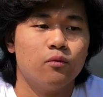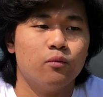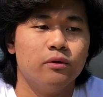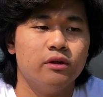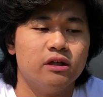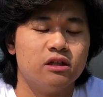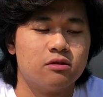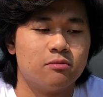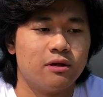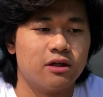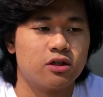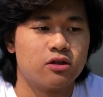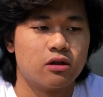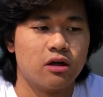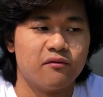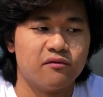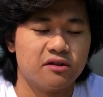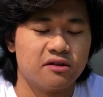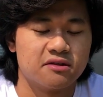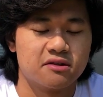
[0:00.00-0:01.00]
We need to make
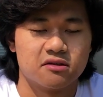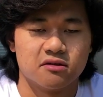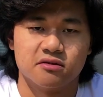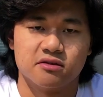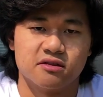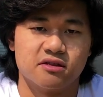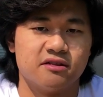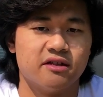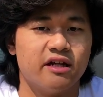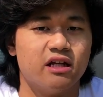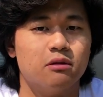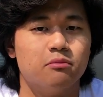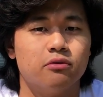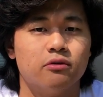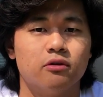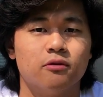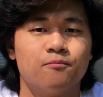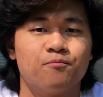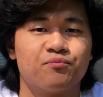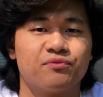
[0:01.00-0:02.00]
sure everything's still
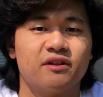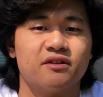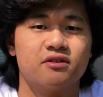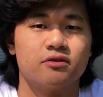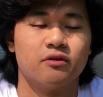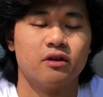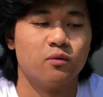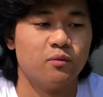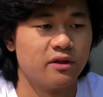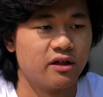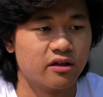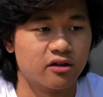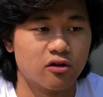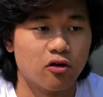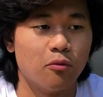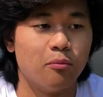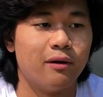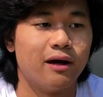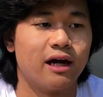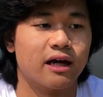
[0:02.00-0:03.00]
sustainable so that we can
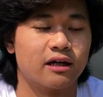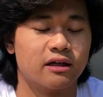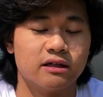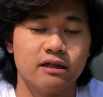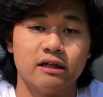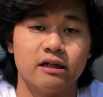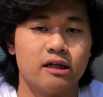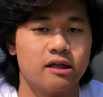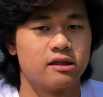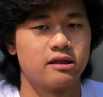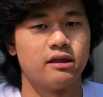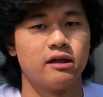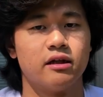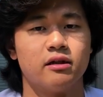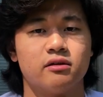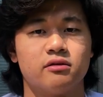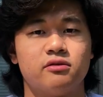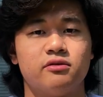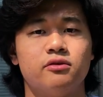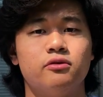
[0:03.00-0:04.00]
go back again and
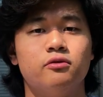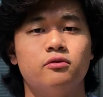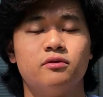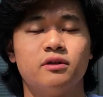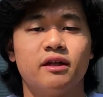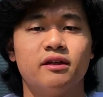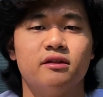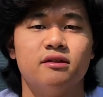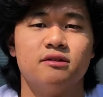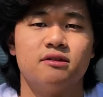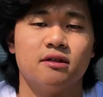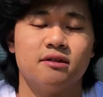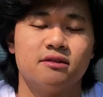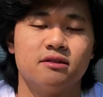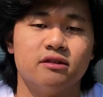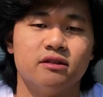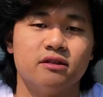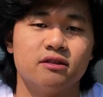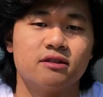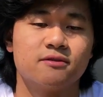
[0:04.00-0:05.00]
again to get this
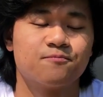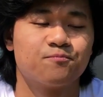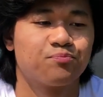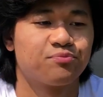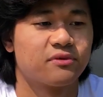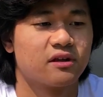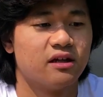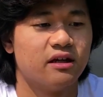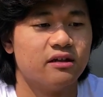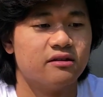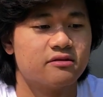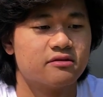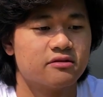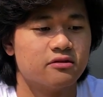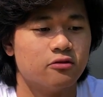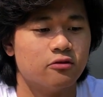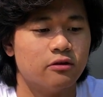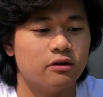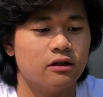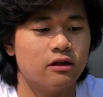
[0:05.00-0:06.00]
sustenance. And
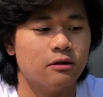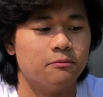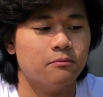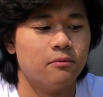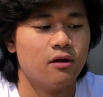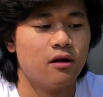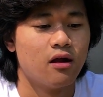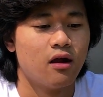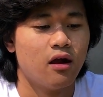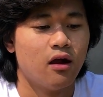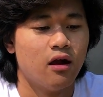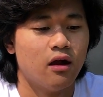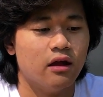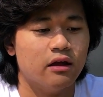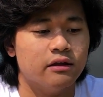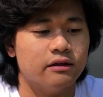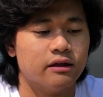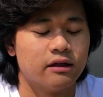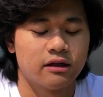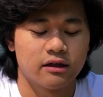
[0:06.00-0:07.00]
so,
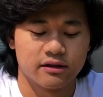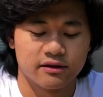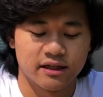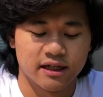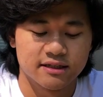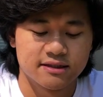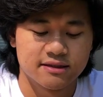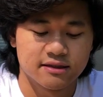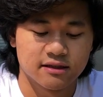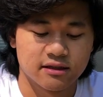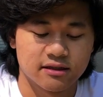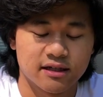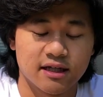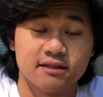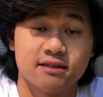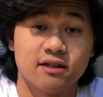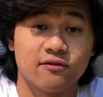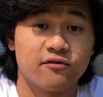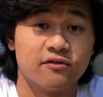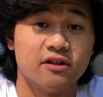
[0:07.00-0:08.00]
yeah, that's
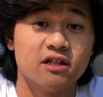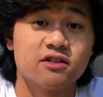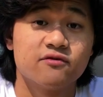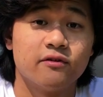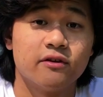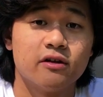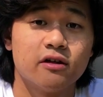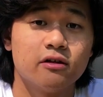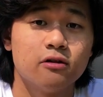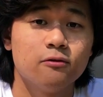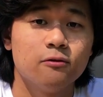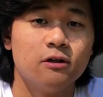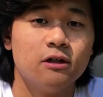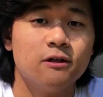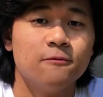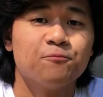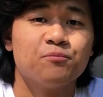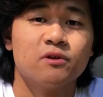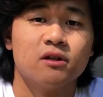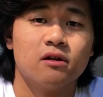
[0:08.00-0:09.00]
it for this video.
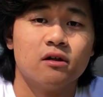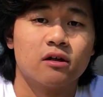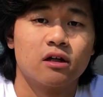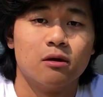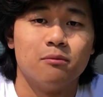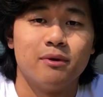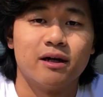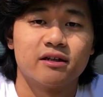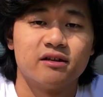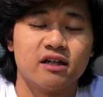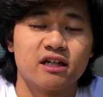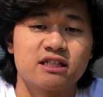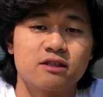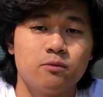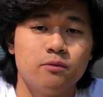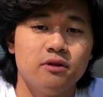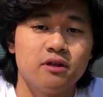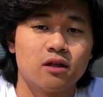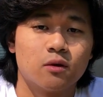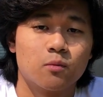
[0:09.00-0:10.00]
Come back
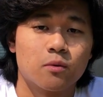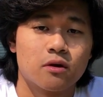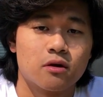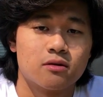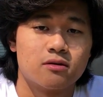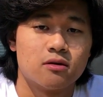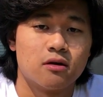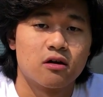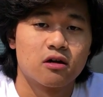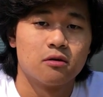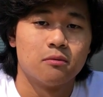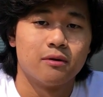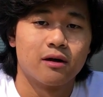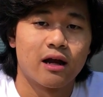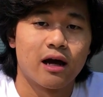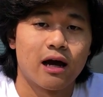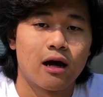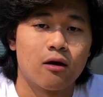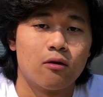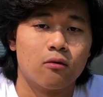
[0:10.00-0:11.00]
next week and we're going to talk about
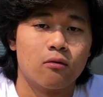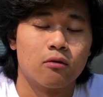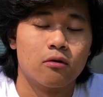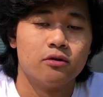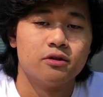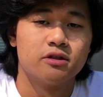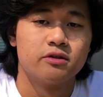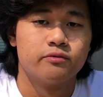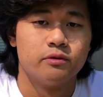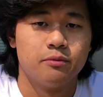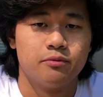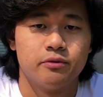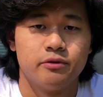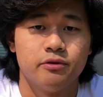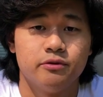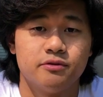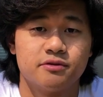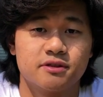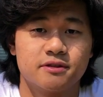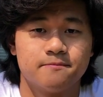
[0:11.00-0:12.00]
how oranges
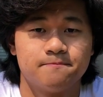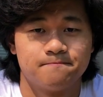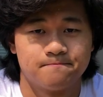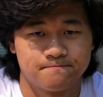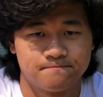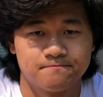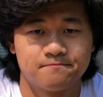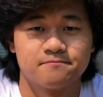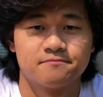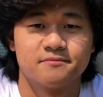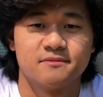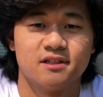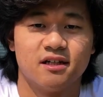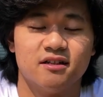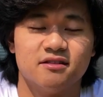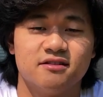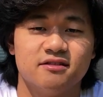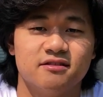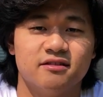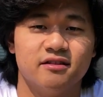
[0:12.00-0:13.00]
reproduce.
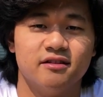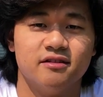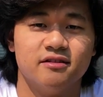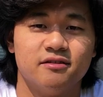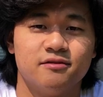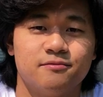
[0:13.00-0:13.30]
I'll see you then.